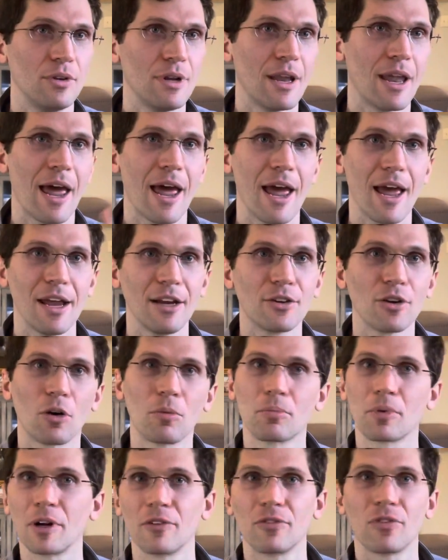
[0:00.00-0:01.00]
A, don't
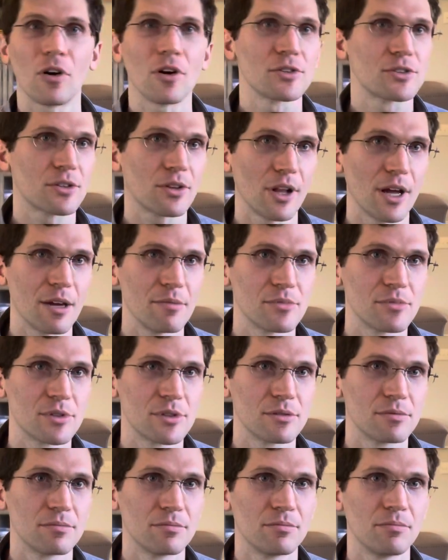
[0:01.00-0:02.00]
bring false
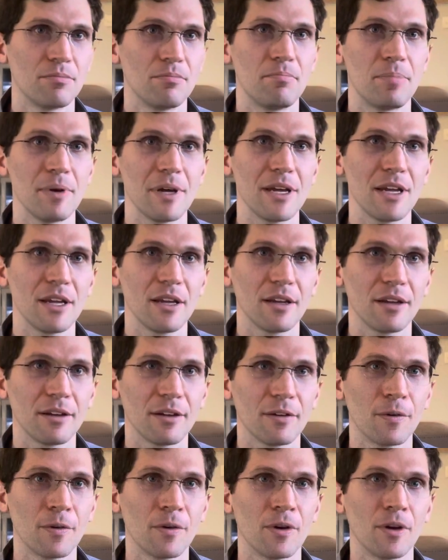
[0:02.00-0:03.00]
claims. B,